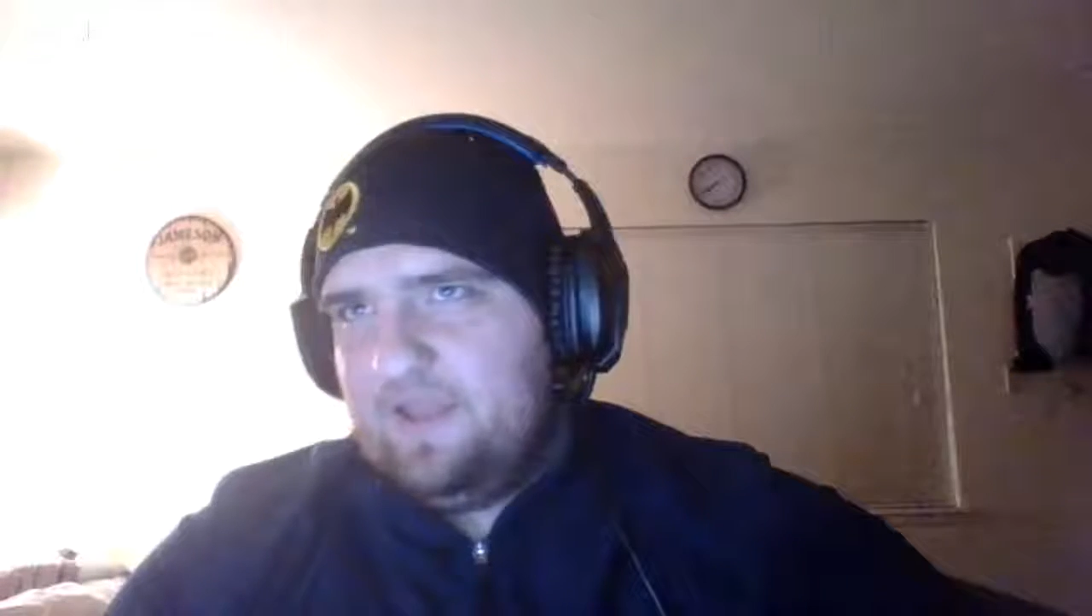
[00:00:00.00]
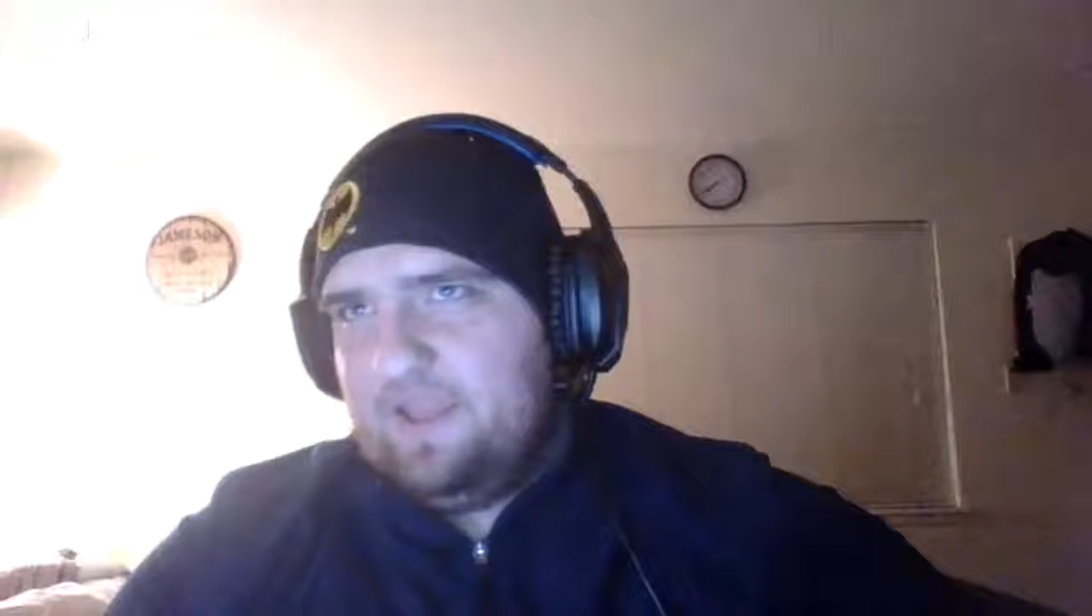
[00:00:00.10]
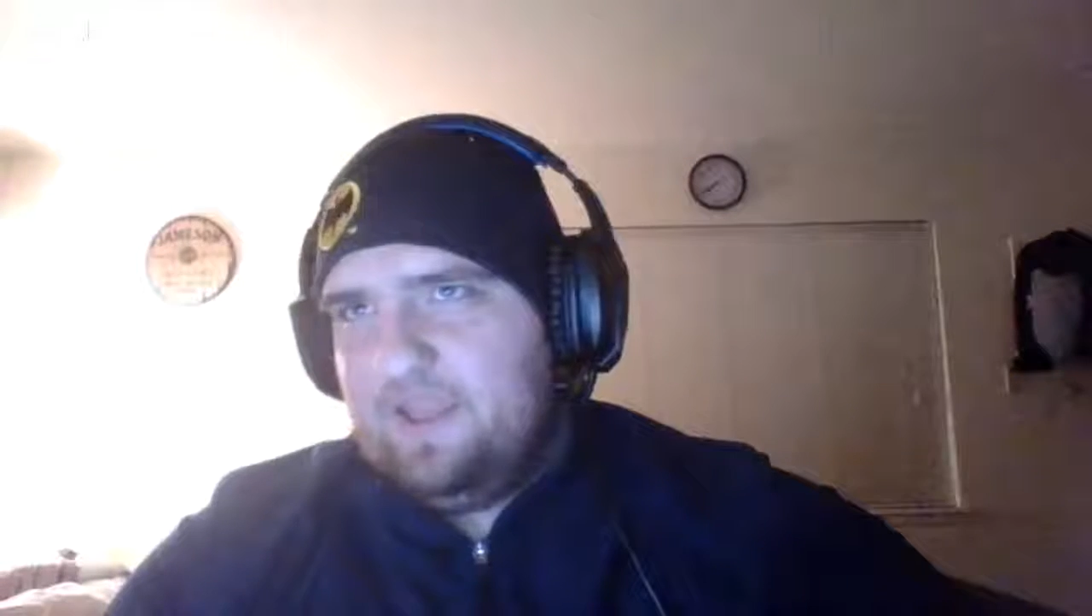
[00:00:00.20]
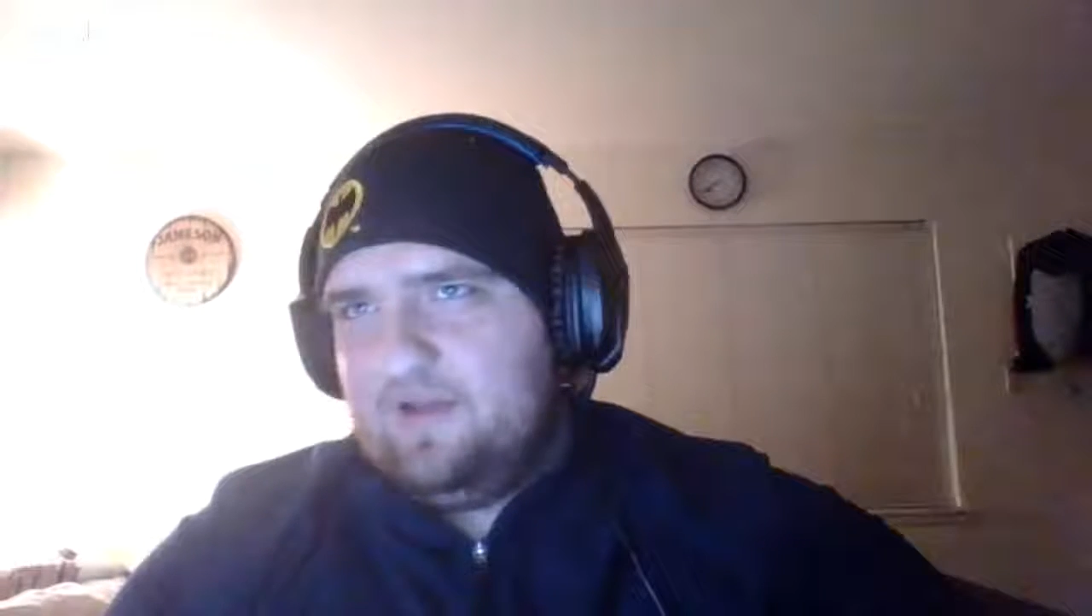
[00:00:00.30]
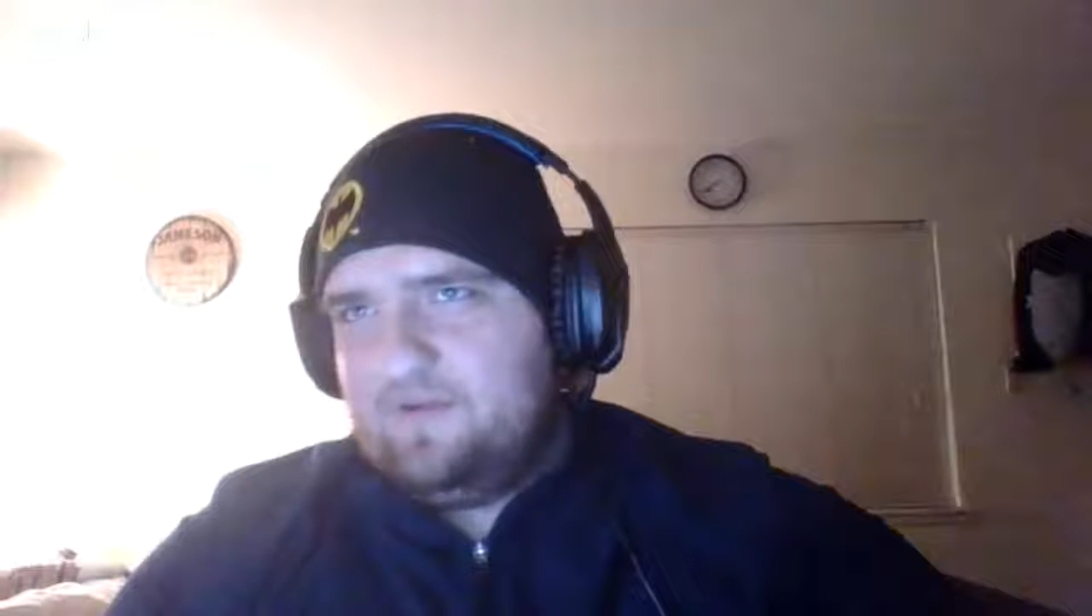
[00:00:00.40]

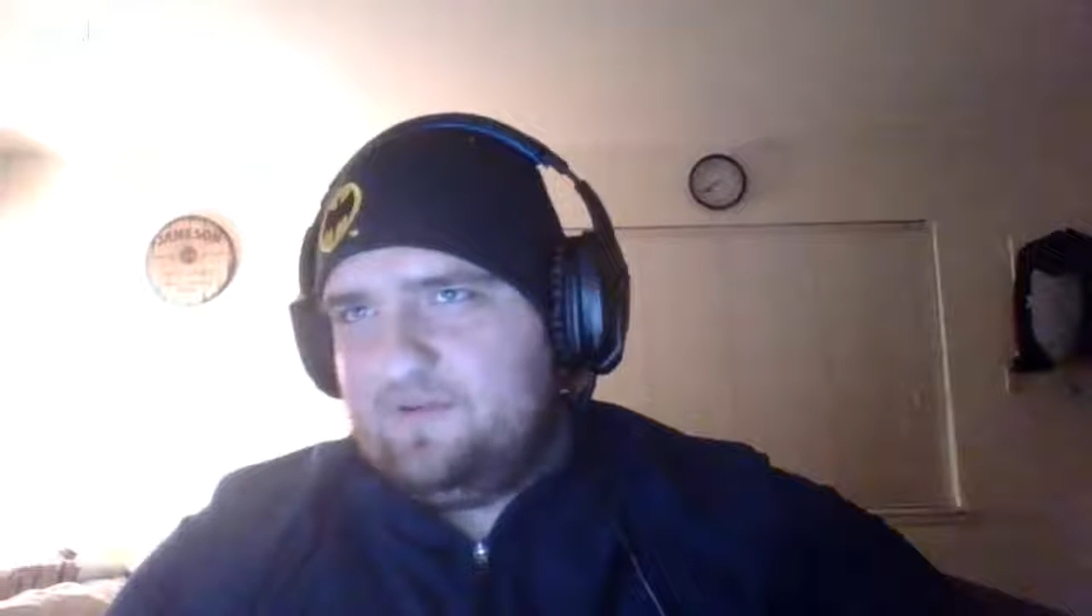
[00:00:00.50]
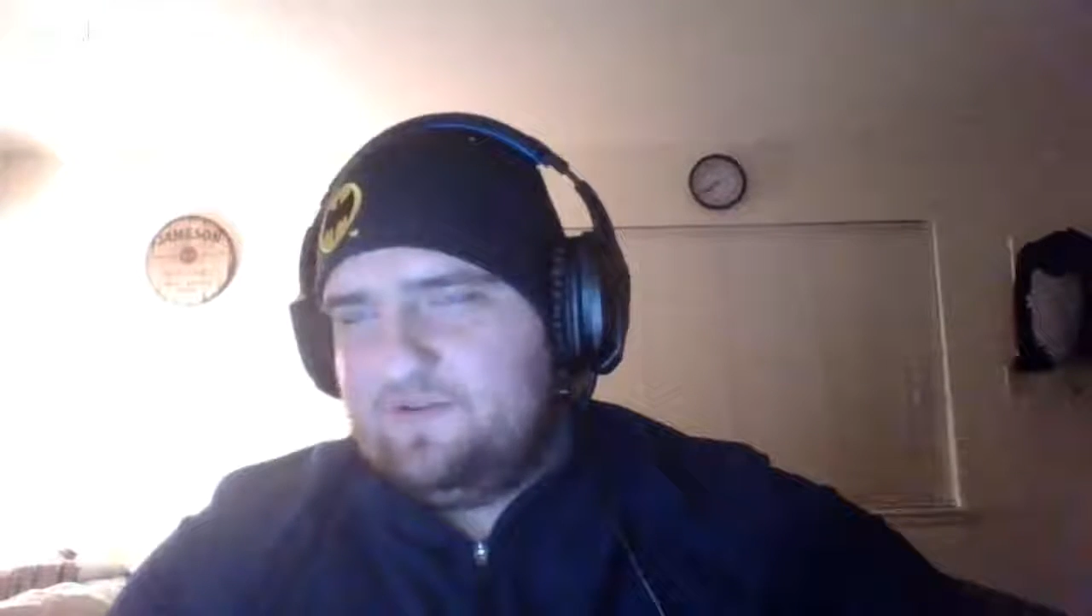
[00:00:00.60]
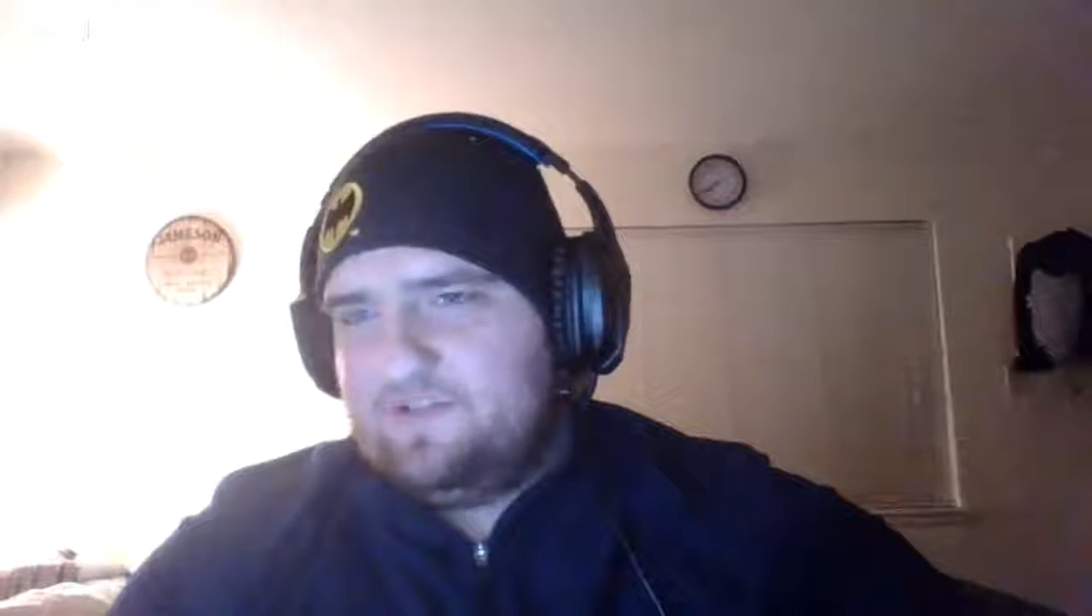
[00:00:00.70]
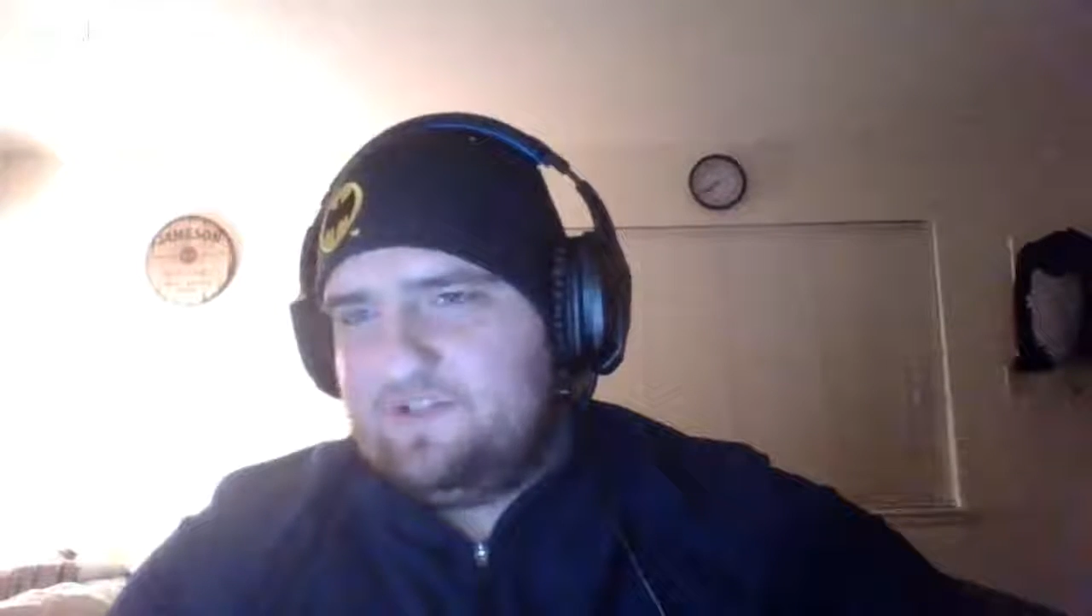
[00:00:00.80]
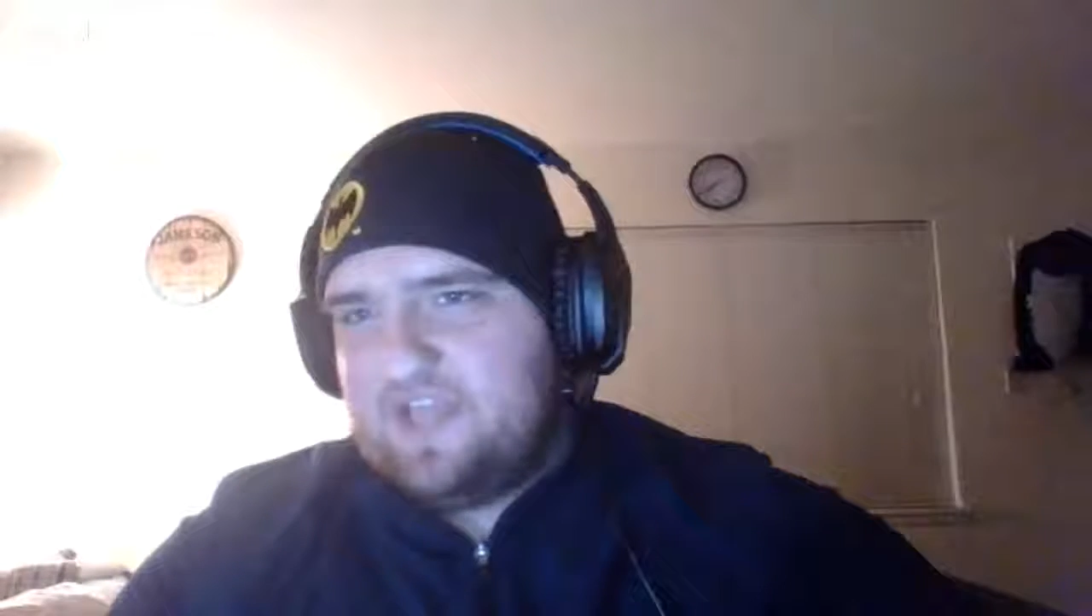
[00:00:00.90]
Eagles
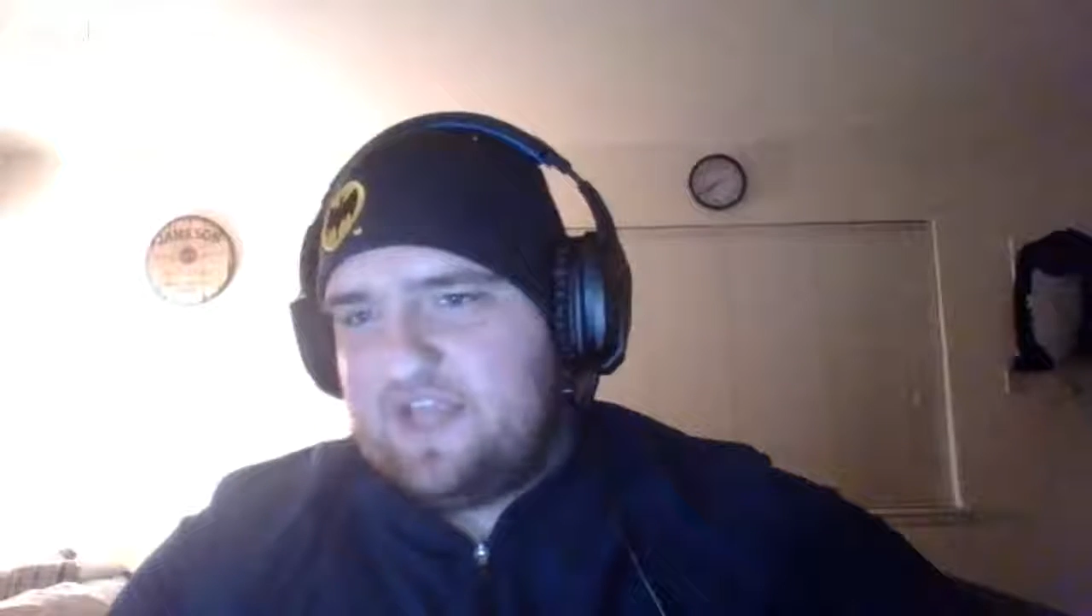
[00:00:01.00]
sent